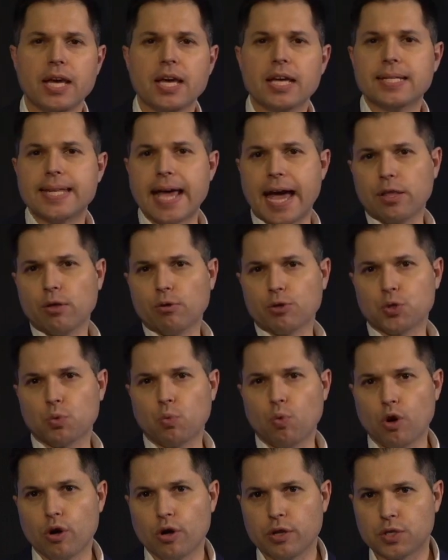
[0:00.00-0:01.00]
Daniel's
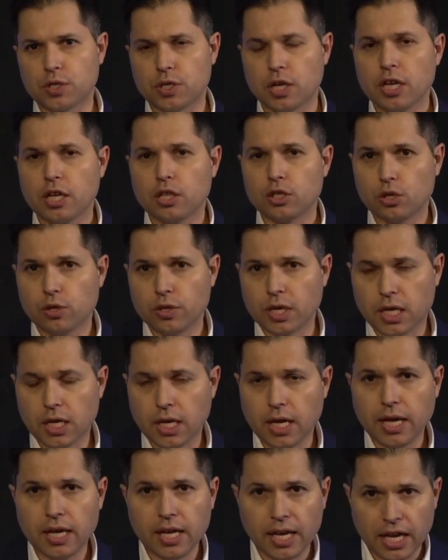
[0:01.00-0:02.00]
words to the
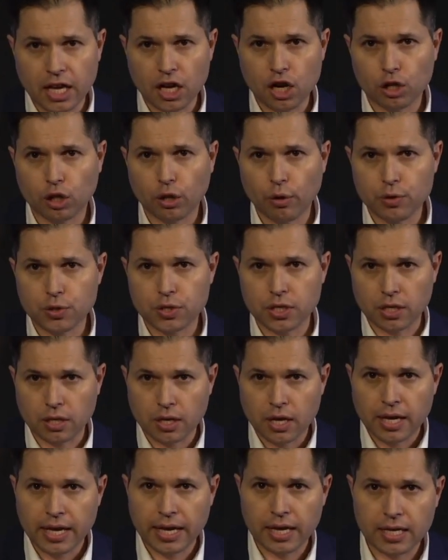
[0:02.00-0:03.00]
king in closing,
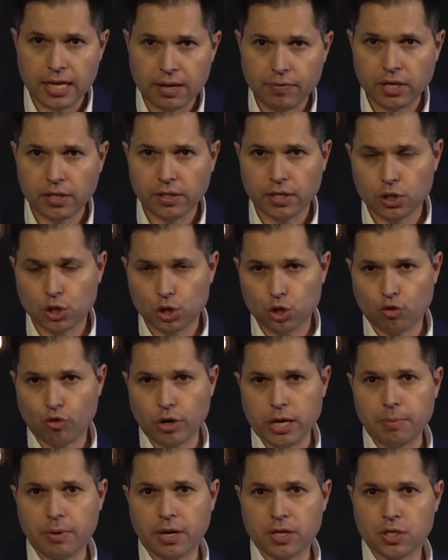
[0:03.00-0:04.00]
in giving this
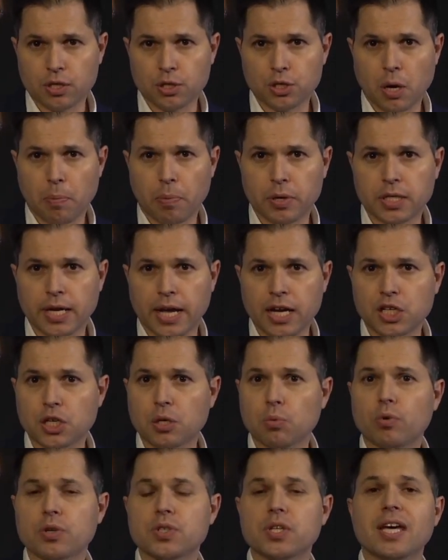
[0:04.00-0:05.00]
dream and its
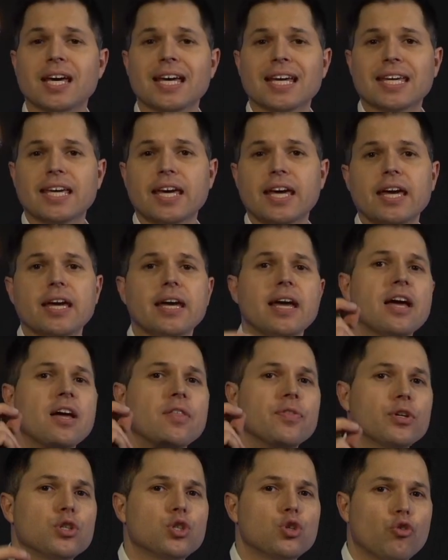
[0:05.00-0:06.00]
interpretation was, "King,
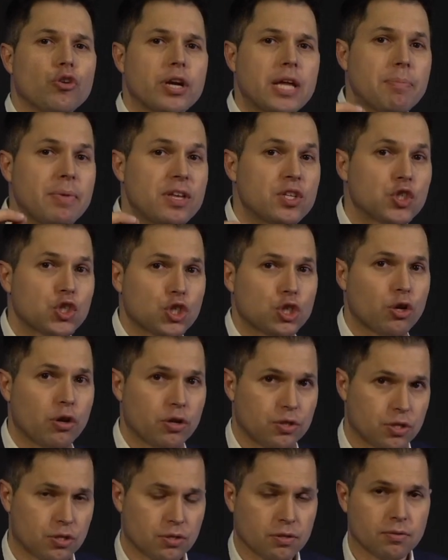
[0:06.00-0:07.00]
the dream is
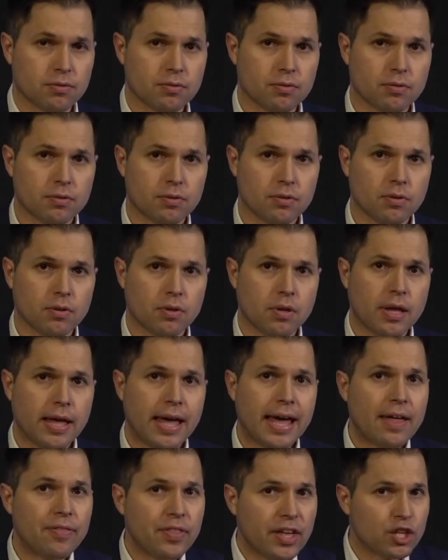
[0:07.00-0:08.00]
certain,
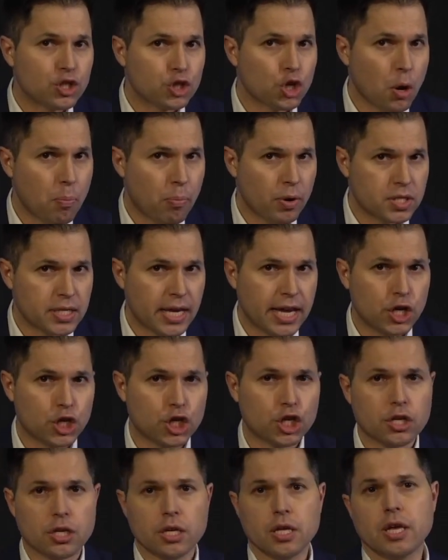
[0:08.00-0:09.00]
and the
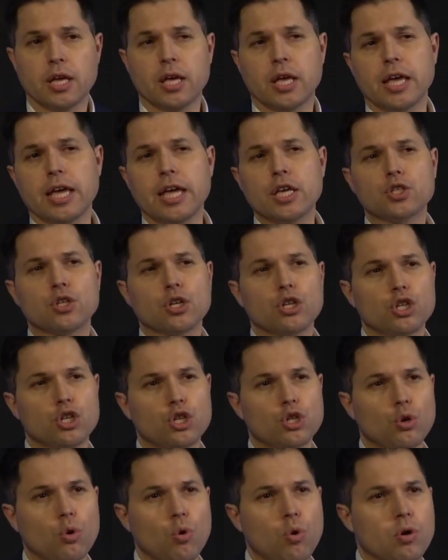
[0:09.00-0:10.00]
interpretation is
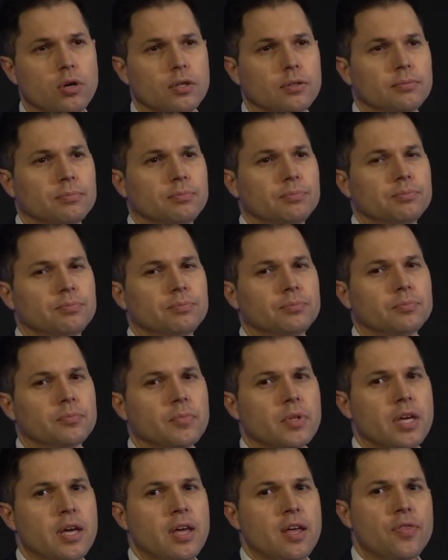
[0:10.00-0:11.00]
sure."
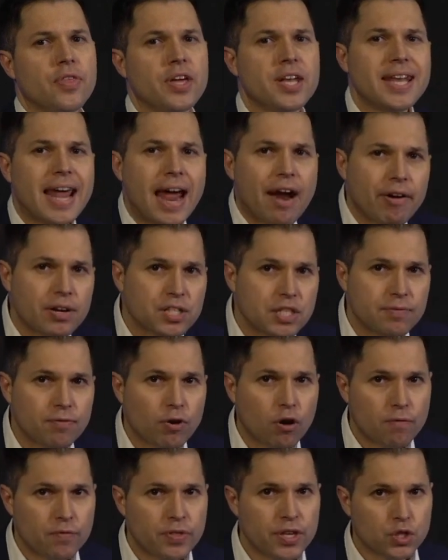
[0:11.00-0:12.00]
The narrative
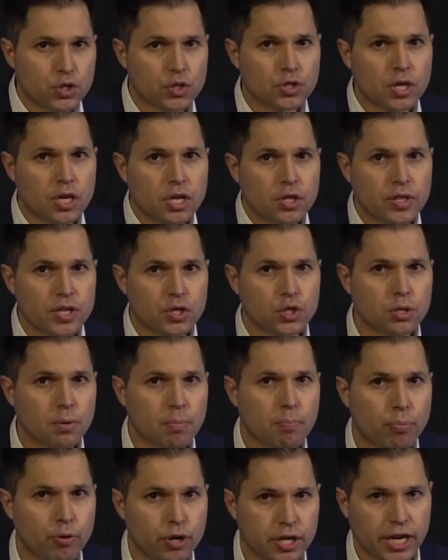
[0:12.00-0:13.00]
of this
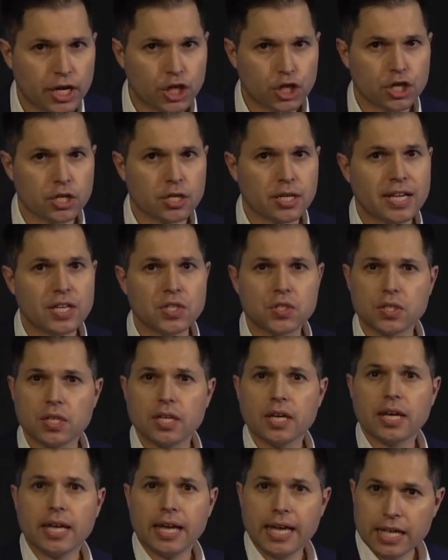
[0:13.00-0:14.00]
prediction
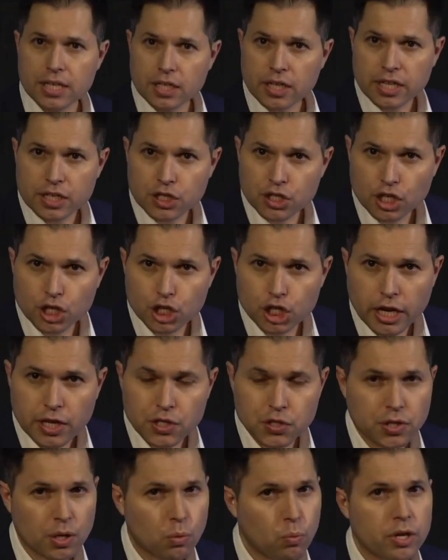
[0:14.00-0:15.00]
it
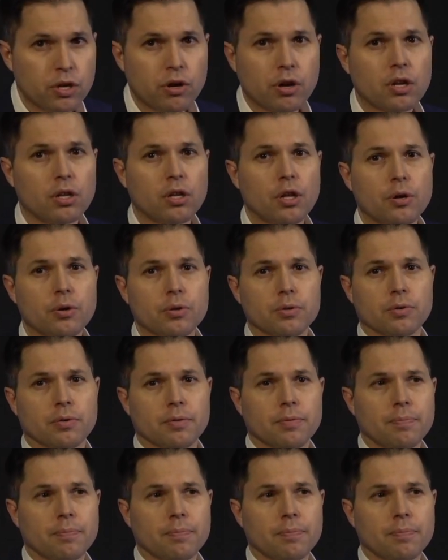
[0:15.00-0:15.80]
suggests that we're not alone.